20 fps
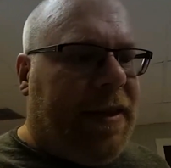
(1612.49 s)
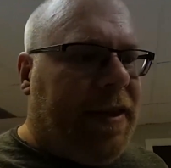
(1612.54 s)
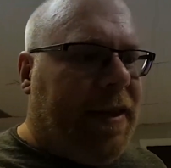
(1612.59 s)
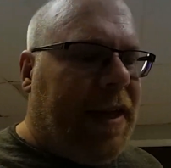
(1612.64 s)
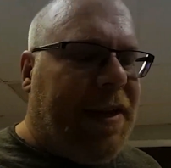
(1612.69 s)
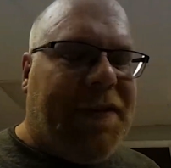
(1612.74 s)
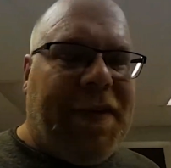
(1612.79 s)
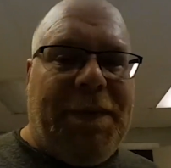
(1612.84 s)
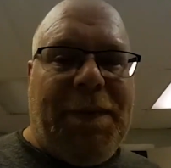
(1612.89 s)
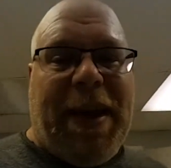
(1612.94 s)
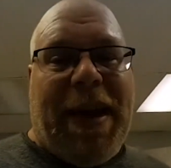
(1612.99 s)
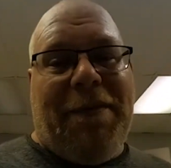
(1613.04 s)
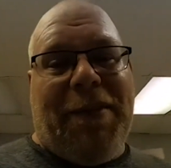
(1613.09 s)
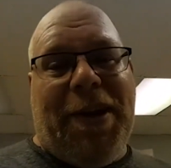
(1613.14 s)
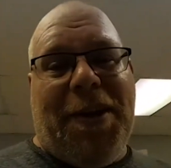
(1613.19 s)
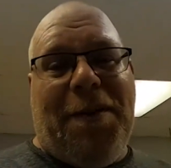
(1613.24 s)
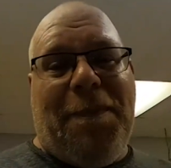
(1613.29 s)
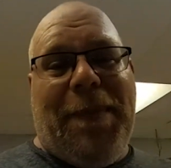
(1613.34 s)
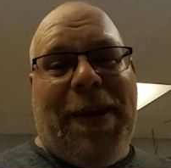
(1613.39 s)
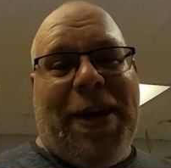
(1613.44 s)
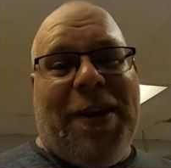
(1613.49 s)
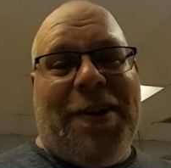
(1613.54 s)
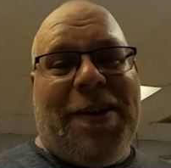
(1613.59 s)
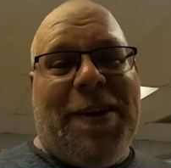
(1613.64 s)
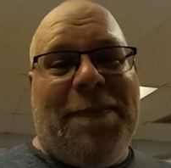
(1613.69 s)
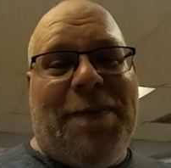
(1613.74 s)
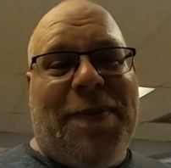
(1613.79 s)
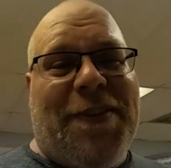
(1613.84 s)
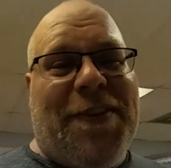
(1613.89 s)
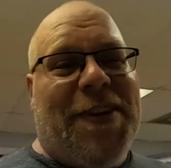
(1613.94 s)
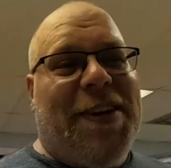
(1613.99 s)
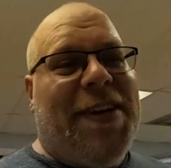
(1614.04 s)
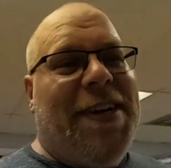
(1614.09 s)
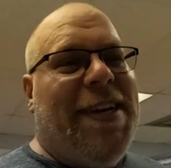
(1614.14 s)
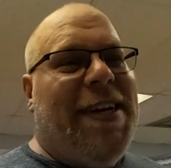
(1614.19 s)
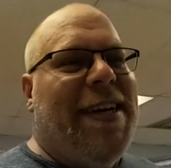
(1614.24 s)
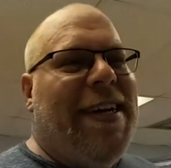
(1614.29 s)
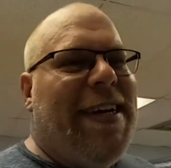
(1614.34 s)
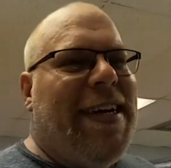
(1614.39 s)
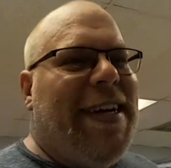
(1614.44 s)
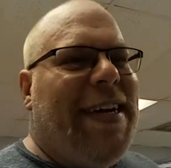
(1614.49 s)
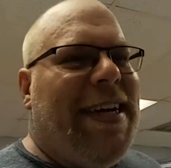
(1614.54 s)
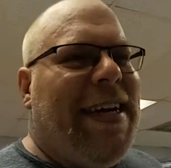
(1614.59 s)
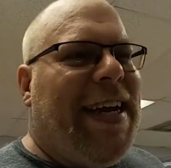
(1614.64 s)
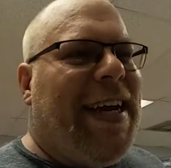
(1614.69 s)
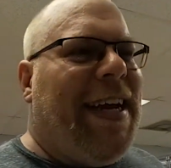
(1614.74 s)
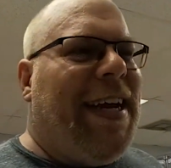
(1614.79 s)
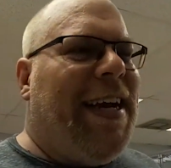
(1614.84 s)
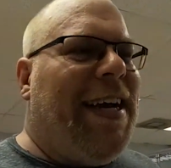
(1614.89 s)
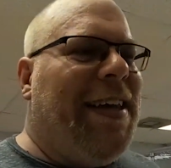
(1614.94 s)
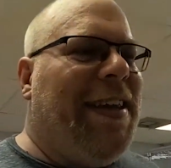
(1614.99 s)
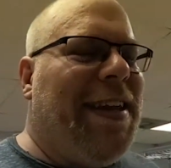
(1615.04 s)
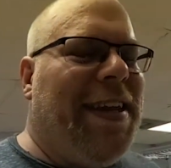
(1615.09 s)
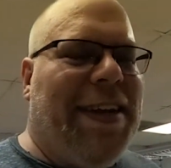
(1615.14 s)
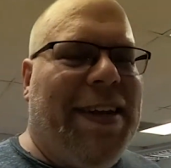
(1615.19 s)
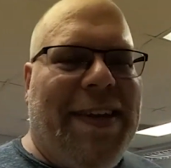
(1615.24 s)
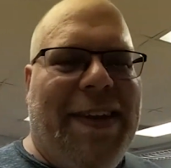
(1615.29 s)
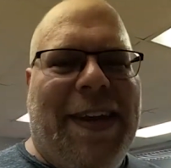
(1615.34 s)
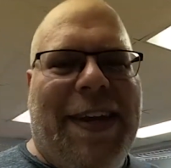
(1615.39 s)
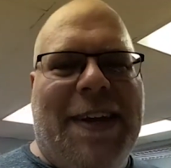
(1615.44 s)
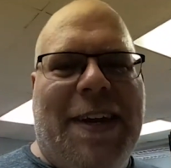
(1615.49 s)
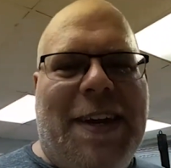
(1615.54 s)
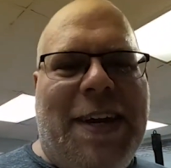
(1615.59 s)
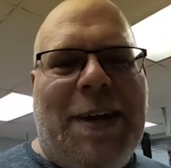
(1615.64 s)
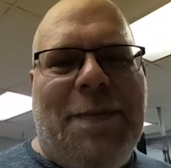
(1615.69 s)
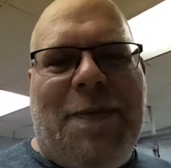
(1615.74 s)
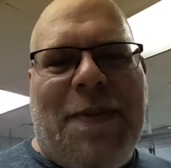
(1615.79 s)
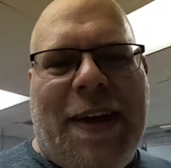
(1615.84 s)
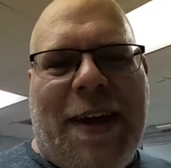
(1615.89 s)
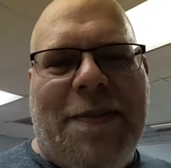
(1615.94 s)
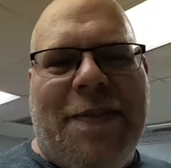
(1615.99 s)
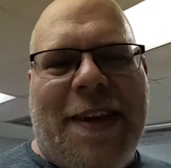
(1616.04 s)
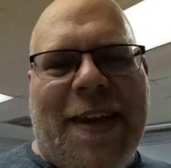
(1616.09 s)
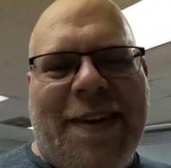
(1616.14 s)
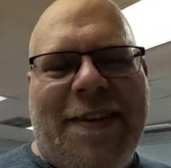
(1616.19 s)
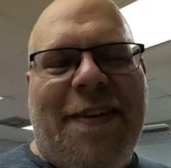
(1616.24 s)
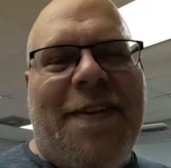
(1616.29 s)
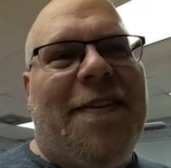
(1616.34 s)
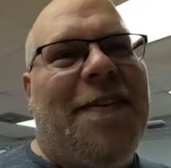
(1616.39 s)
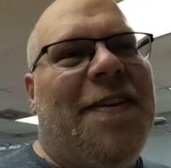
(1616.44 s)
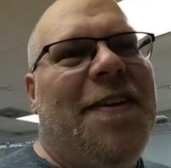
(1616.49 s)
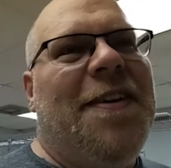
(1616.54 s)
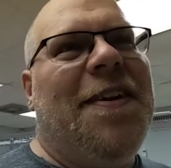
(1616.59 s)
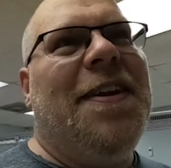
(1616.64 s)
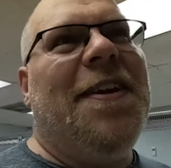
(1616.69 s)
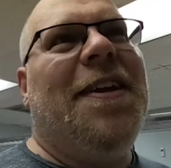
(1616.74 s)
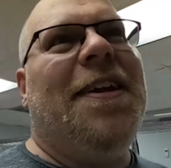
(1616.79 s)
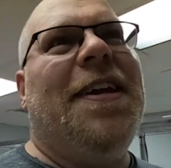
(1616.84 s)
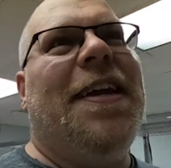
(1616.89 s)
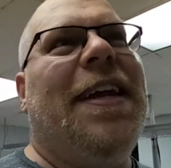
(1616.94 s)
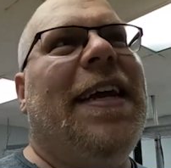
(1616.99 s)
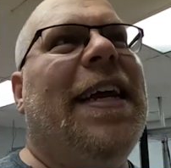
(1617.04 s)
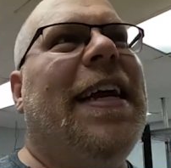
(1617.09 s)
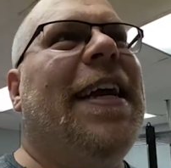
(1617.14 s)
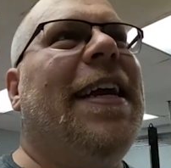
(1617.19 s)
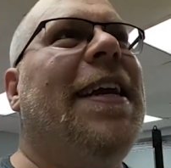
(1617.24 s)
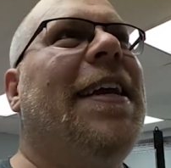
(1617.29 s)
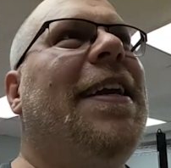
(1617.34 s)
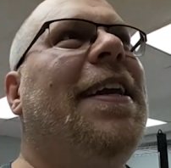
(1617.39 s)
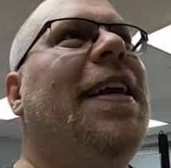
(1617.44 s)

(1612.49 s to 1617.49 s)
They seem to have a little better temperature than the deep South Texas, and